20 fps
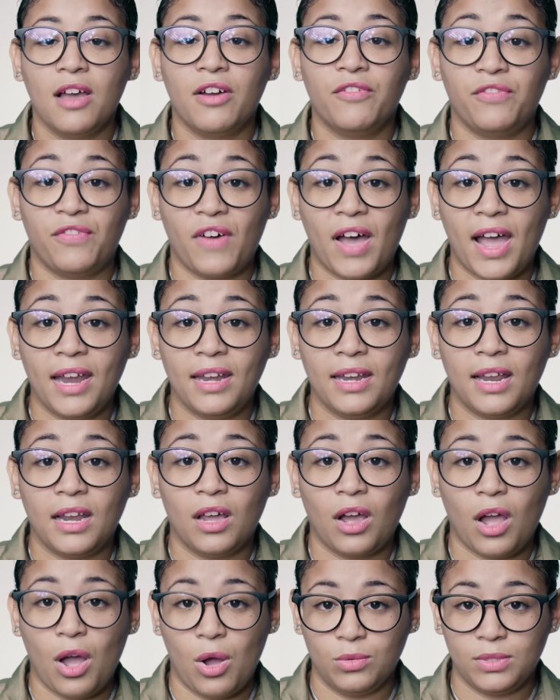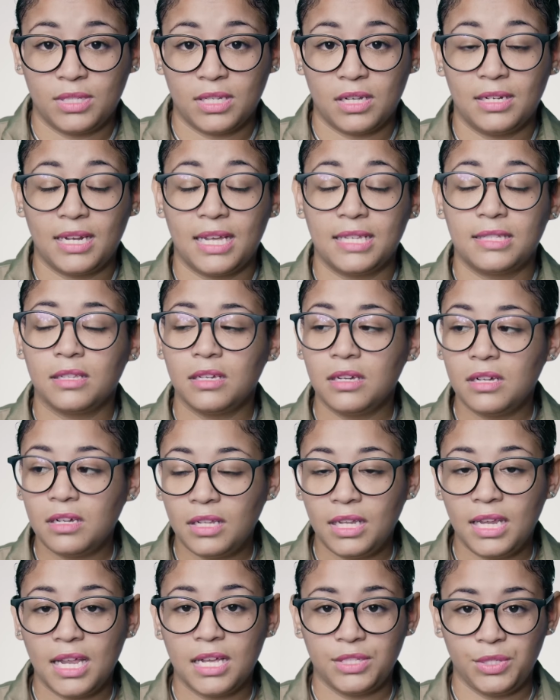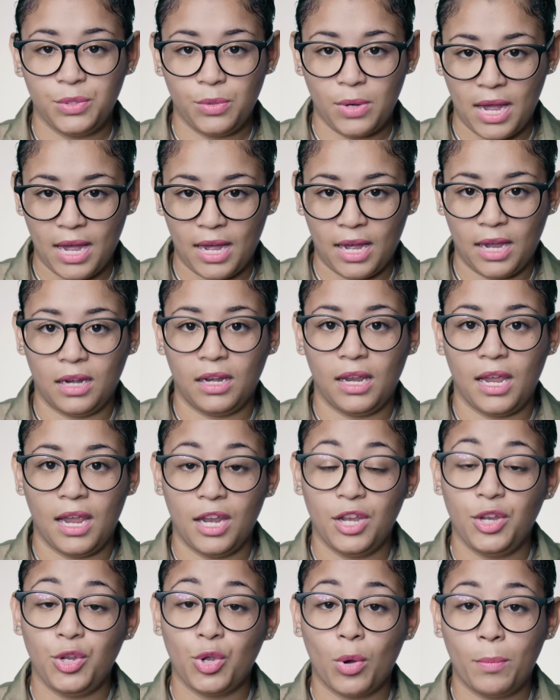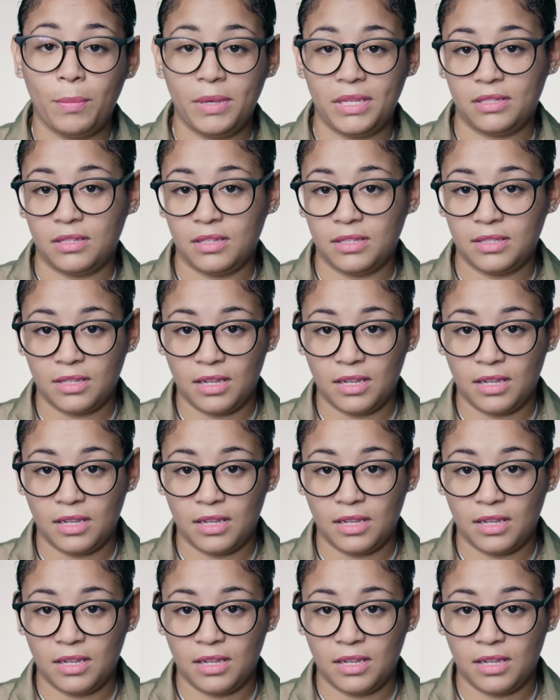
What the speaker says: find an accountant as early as you can in your business